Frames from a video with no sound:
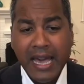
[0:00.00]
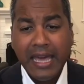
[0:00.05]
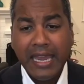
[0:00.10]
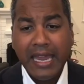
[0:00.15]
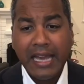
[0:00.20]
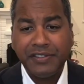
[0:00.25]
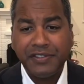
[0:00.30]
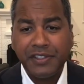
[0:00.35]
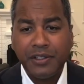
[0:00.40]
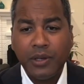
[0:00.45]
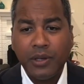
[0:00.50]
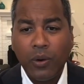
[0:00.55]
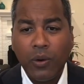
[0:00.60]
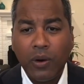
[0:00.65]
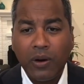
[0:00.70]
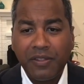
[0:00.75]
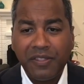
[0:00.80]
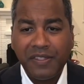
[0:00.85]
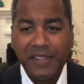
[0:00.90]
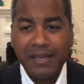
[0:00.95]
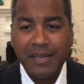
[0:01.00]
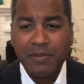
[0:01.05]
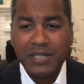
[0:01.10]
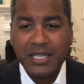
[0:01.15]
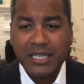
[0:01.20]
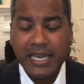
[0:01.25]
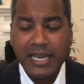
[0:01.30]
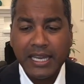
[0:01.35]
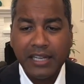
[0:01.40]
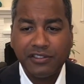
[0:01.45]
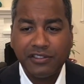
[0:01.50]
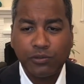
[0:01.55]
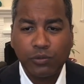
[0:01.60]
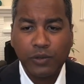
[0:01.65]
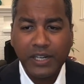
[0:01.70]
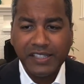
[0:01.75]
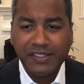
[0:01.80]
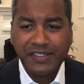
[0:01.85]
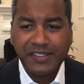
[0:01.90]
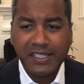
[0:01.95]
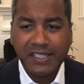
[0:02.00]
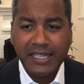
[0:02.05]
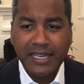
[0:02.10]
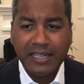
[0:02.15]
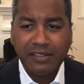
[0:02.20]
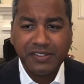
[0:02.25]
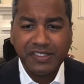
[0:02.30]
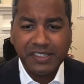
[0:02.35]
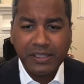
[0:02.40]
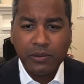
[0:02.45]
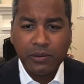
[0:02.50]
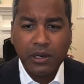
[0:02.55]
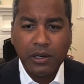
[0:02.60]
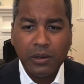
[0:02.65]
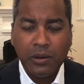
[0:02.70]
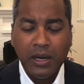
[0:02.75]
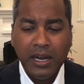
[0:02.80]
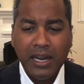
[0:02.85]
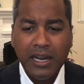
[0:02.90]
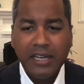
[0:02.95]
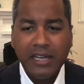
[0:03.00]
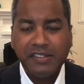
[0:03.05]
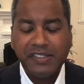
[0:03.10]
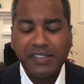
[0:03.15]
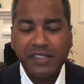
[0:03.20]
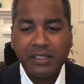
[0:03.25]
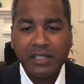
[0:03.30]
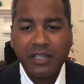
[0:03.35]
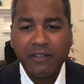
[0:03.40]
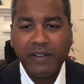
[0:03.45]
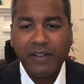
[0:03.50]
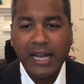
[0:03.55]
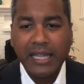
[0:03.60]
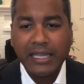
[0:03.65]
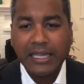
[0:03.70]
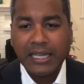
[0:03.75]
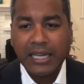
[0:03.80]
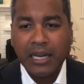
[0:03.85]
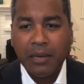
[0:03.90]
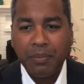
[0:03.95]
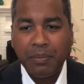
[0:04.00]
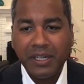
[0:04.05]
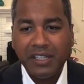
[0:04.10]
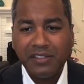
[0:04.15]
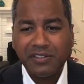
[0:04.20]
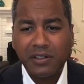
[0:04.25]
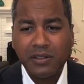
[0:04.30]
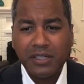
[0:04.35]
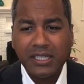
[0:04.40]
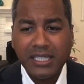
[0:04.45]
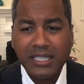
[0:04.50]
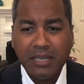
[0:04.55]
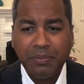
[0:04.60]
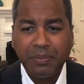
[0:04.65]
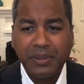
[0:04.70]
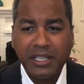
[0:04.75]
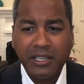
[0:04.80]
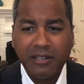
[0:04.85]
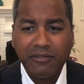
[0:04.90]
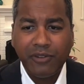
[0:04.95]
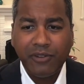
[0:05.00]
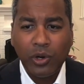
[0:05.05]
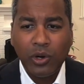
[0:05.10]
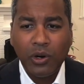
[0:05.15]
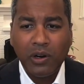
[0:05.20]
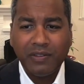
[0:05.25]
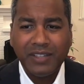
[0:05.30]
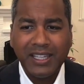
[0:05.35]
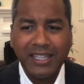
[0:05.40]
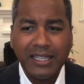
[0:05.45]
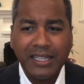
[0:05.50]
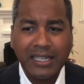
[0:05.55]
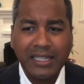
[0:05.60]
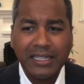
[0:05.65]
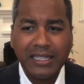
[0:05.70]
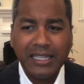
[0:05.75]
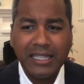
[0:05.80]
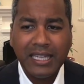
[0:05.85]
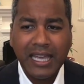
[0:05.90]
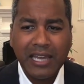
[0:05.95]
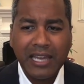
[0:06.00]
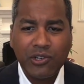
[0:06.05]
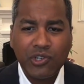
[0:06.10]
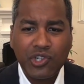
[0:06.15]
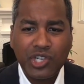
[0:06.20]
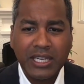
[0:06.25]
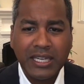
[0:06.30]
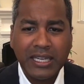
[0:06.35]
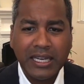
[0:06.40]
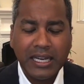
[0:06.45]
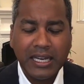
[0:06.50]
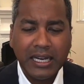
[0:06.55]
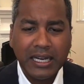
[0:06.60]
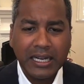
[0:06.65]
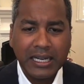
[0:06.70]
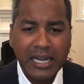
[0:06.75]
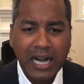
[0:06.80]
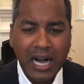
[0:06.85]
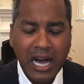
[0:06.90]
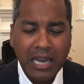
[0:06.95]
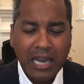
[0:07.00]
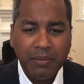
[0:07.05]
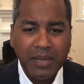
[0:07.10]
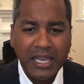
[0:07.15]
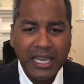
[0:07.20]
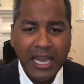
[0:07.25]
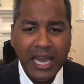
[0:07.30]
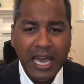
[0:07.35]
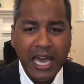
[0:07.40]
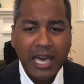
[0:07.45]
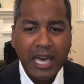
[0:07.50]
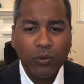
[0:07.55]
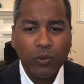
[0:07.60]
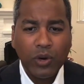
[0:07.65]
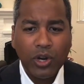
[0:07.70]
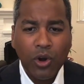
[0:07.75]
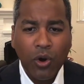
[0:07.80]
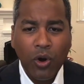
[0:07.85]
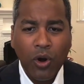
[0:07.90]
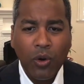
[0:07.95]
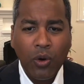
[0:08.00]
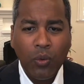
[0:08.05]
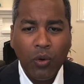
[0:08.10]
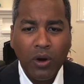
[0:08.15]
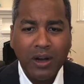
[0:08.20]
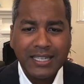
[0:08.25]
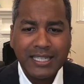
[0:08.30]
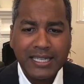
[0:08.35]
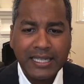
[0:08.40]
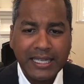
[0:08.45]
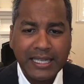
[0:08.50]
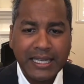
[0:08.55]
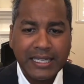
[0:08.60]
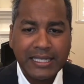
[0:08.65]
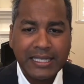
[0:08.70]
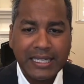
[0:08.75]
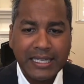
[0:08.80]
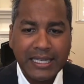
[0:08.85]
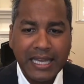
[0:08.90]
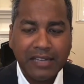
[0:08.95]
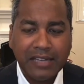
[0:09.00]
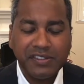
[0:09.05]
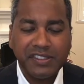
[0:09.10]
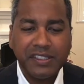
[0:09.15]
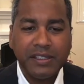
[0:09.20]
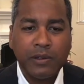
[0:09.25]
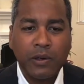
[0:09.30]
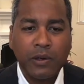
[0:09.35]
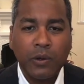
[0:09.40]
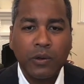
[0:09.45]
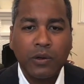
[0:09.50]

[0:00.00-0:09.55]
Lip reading: And as you know, our theme today is Race to Net Zero. Silicon Valley companies are deeply involved in the clean energy economy, and we all want to get to net zero